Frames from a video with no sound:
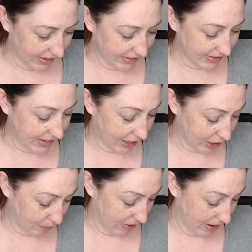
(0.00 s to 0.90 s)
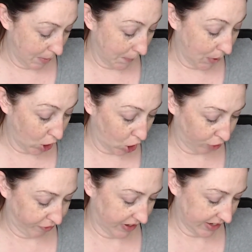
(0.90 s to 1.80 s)
it's not gonna be
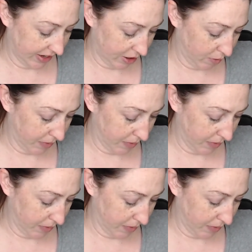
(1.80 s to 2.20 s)
perfect here,